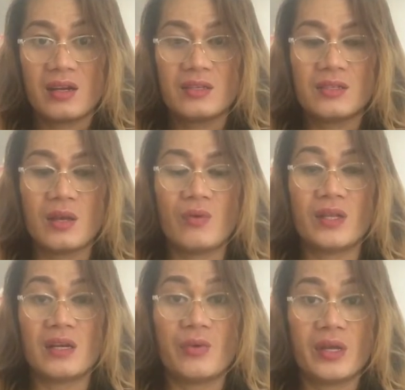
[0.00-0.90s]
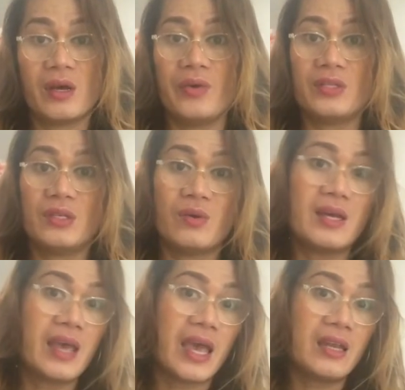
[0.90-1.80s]
So what are we going to do
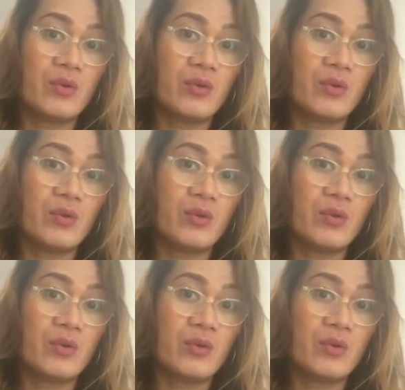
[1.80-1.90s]
again?